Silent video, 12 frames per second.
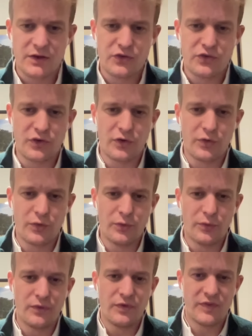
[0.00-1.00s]

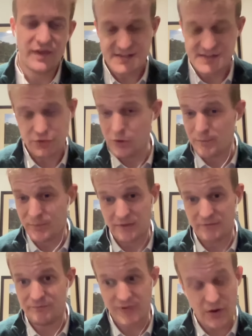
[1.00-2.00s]
So this is a group
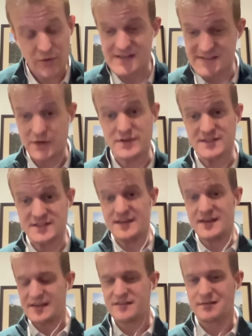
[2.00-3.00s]
that very
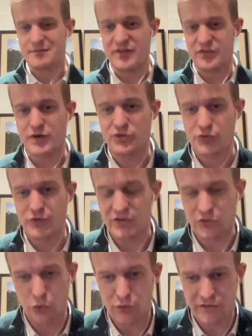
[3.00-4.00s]
seriously, in some of its
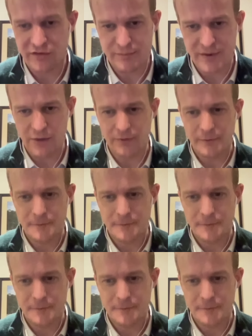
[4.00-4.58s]
rhetoric, talks about